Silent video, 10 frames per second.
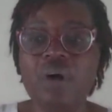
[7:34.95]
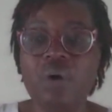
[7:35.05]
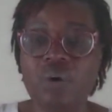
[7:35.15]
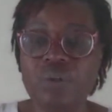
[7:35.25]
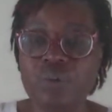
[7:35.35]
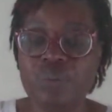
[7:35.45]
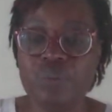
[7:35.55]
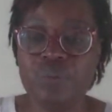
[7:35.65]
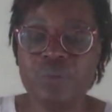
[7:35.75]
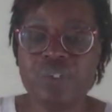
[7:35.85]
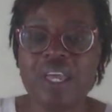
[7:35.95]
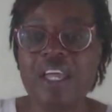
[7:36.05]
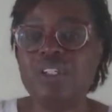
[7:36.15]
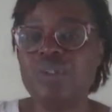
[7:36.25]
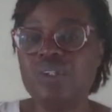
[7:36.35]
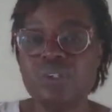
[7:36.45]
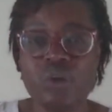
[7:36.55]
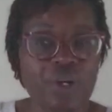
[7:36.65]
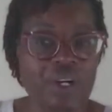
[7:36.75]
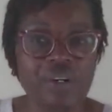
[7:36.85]
or your moods and you're
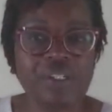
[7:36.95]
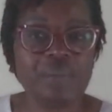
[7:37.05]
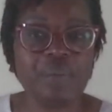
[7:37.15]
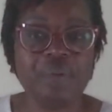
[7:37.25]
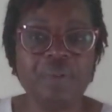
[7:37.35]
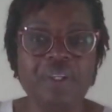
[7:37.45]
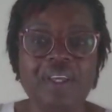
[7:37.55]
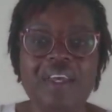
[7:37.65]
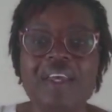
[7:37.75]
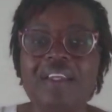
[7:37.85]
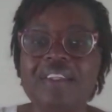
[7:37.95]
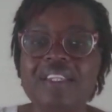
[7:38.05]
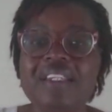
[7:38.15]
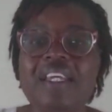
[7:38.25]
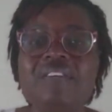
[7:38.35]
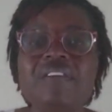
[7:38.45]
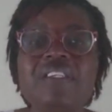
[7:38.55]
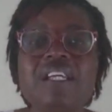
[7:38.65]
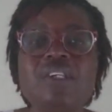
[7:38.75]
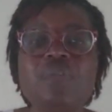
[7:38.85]
so irritable. This can even
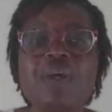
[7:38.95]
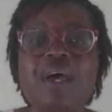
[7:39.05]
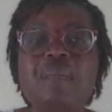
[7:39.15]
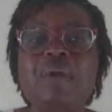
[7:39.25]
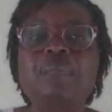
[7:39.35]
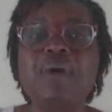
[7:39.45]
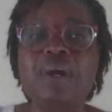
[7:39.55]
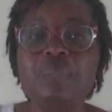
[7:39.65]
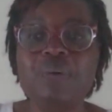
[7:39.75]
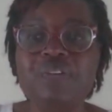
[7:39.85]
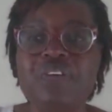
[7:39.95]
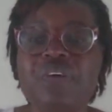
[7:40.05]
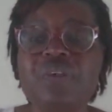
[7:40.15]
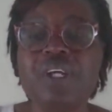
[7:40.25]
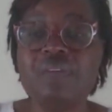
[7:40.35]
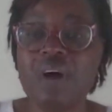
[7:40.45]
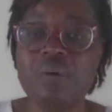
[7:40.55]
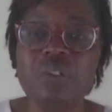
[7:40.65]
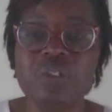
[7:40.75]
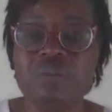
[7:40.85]
start to become unbearable for those
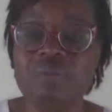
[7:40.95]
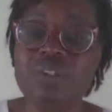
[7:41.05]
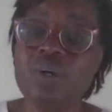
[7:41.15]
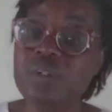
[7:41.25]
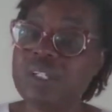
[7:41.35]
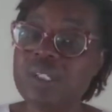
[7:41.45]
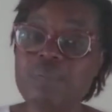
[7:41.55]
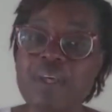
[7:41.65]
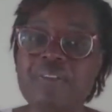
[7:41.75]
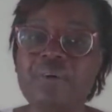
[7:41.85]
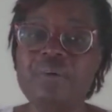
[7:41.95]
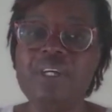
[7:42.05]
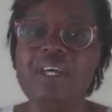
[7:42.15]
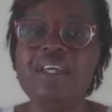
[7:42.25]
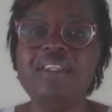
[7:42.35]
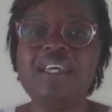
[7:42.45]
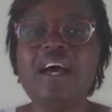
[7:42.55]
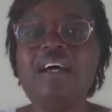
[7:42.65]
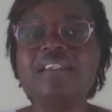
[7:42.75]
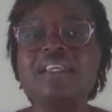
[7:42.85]
around you. Don't despair though. There
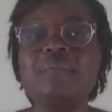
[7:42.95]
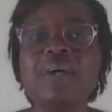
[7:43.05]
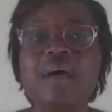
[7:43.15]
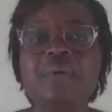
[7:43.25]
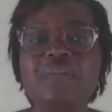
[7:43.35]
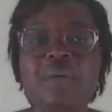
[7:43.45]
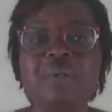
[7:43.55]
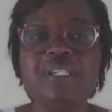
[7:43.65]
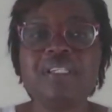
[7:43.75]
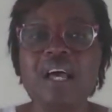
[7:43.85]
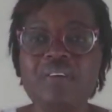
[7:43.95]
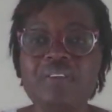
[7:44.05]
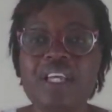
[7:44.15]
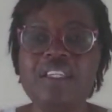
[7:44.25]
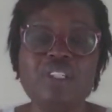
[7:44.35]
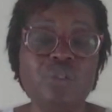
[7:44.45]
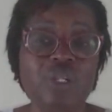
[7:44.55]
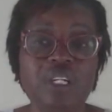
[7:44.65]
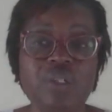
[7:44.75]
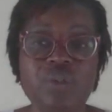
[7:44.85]
are some calming remedies out there that you
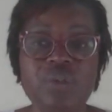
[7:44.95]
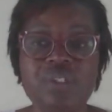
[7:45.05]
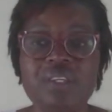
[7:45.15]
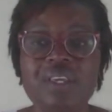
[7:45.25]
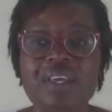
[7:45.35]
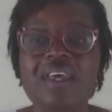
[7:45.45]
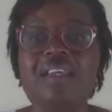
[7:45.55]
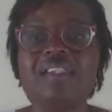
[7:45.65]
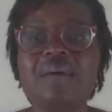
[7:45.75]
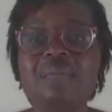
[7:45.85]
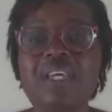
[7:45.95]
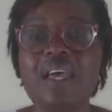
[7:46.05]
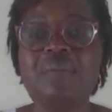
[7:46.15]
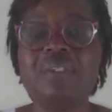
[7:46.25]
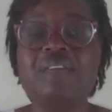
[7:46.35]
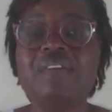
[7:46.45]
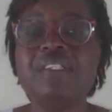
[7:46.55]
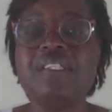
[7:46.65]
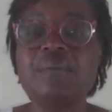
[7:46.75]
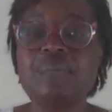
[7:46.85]
can use. Sometimes even
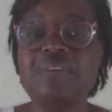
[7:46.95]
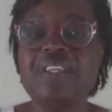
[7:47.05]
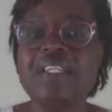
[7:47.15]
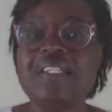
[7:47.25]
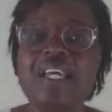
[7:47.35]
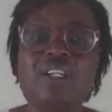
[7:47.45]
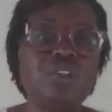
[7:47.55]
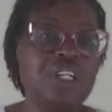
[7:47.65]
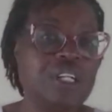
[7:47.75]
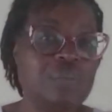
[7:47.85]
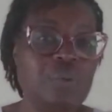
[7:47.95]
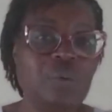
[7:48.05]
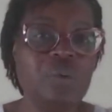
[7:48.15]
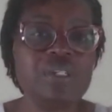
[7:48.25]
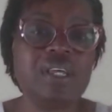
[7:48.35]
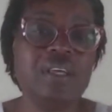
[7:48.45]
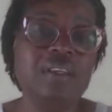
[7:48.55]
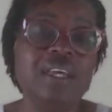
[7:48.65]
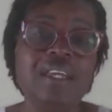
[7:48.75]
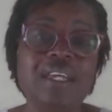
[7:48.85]
simple things like drinking more water
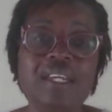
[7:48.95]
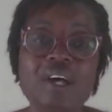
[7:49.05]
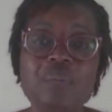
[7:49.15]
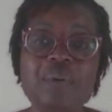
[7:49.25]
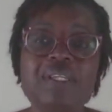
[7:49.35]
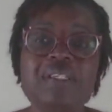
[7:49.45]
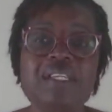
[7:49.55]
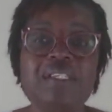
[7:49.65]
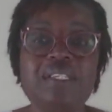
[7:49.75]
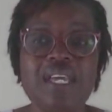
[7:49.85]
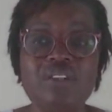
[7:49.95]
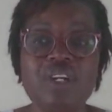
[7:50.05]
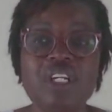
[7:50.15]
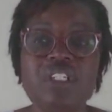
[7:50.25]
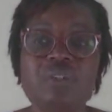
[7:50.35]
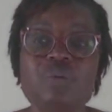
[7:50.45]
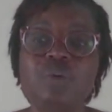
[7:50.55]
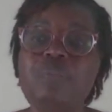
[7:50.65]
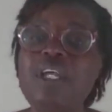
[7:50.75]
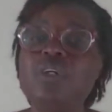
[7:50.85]
can help us, as dehydration
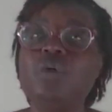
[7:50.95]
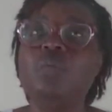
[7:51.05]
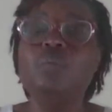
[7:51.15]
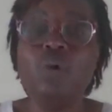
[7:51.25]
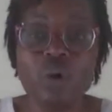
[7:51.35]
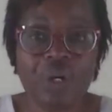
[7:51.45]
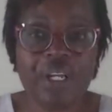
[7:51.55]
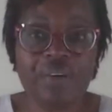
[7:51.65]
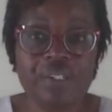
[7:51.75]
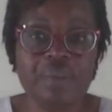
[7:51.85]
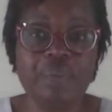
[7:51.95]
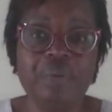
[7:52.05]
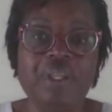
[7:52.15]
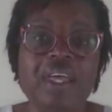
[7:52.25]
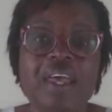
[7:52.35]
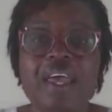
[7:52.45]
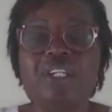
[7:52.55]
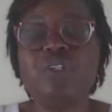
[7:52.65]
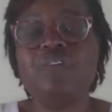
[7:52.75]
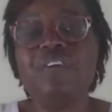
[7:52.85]
will make you more irritable
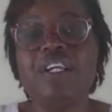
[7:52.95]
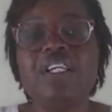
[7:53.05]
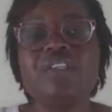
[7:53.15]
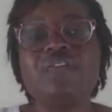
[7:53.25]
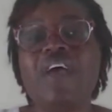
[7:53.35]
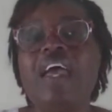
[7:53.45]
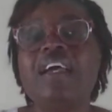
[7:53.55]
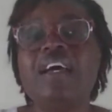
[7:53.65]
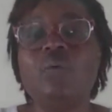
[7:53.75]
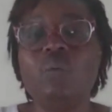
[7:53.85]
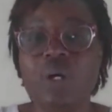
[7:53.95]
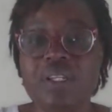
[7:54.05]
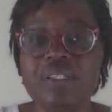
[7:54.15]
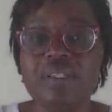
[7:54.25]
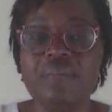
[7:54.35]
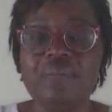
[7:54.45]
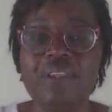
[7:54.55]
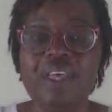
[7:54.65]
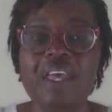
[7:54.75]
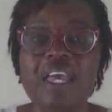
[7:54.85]
and your feelings of anger worse.
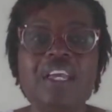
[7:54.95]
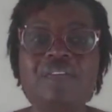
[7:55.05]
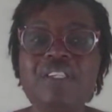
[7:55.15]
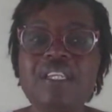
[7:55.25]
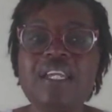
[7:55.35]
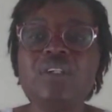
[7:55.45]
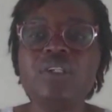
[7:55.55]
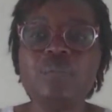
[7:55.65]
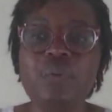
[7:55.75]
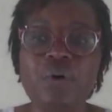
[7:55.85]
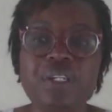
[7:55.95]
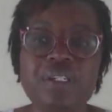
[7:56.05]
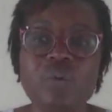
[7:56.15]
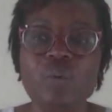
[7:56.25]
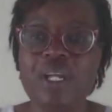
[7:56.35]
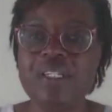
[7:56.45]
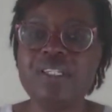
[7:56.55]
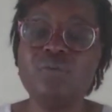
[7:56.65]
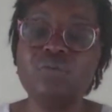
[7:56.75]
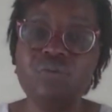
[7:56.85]
If it's getting to the point where it
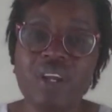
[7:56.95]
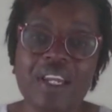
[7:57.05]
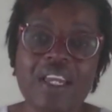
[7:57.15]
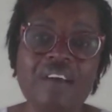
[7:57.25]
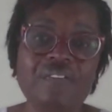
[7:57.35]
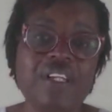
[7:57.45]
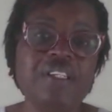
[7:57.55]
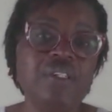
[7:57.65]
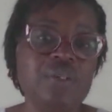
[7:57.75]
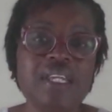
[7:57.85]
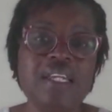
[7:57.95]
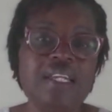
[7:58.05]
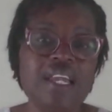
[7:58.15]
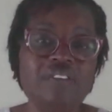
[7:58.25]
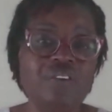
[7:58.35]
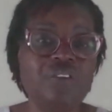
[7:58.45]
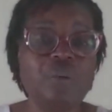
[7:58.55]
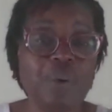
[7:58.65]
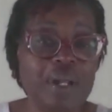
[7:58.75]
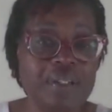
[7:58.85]
is really affecting your daily life with your
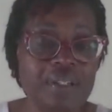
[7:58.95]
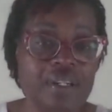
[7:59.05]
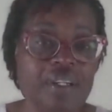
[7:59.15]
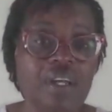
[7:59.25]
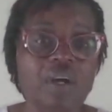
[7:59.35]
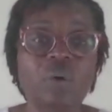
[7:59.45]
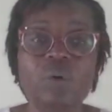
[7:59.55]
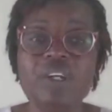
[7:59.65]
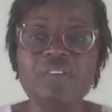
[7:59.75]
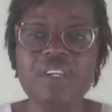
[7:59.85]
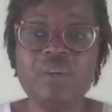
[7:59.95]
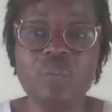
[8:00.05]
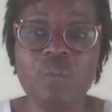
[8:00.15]
partner, or even at